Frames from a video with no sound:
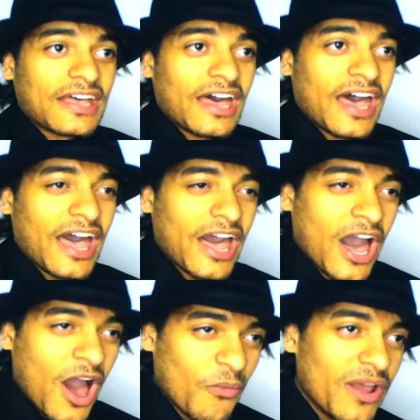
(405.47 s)

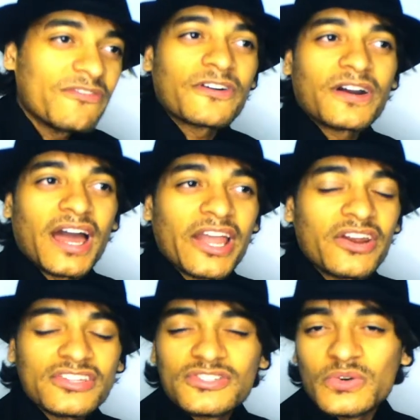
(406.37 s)
However, I'm
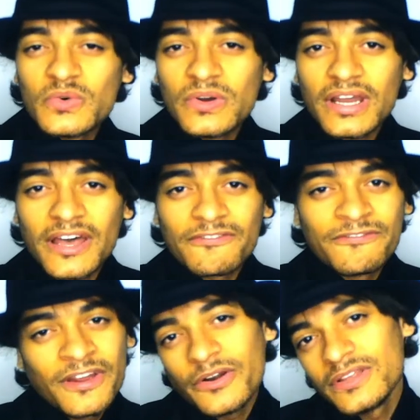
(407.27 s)
gonna do a
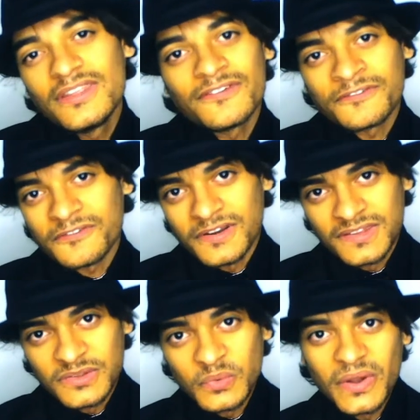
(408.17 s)
very different
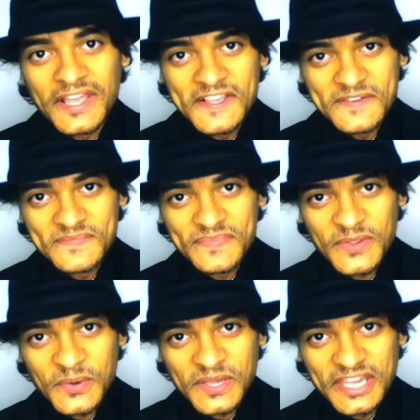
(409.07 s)
way,
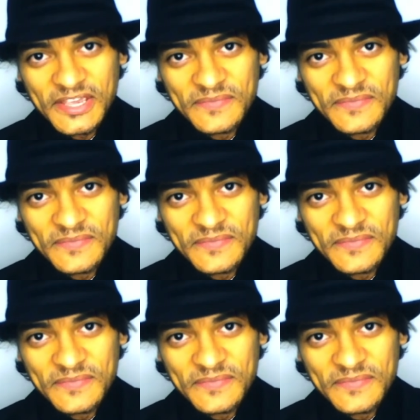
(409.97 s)
okay?